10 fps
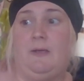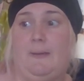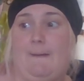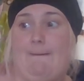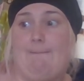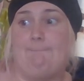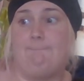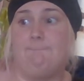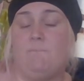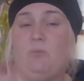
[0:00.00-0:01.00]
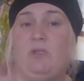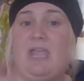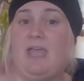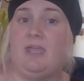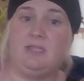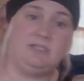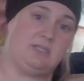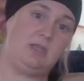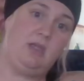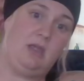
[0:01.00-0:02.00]
um, we had
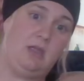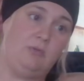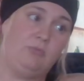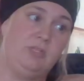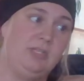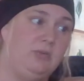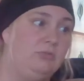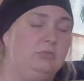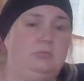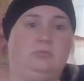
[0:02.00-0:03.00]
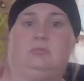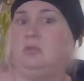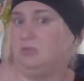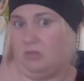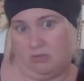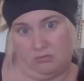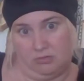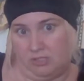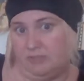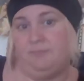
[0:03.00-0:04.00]
a really cool,
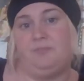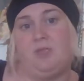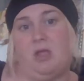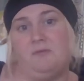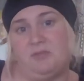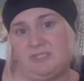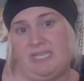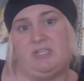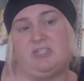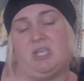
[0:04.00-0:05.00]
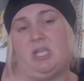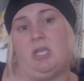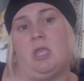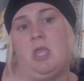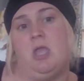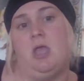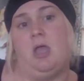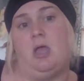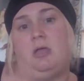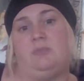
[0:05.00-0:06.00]
long conversation
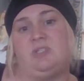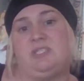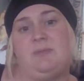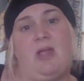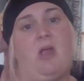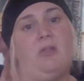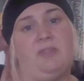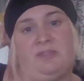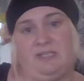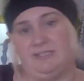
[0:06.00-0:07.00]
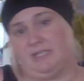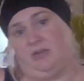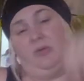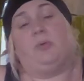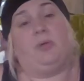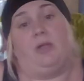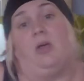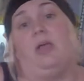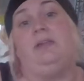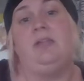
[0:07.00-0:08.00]
um, just about all the things that are going
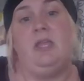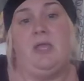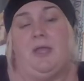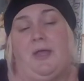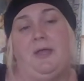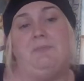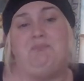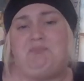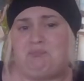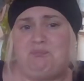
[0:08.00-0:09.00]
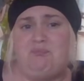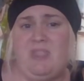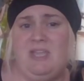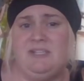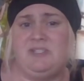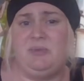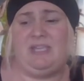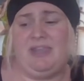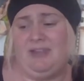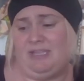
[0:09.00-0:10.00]
on. Um, and so we
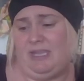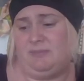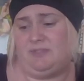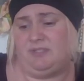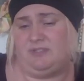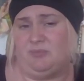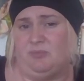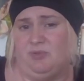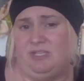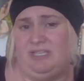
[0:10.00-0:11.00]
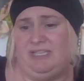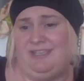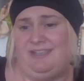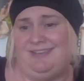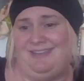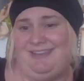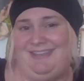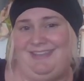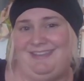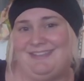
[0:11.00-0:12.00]
kind of came to some really
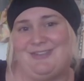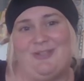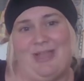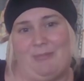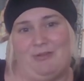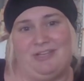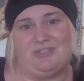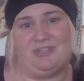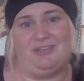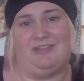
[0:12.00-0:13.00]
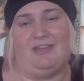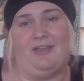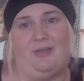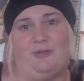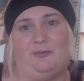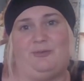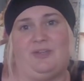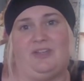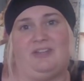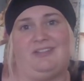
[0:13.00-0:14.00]
neat collaboration of,
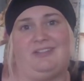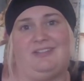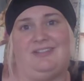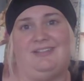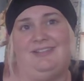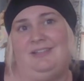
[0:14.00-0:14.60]
uh,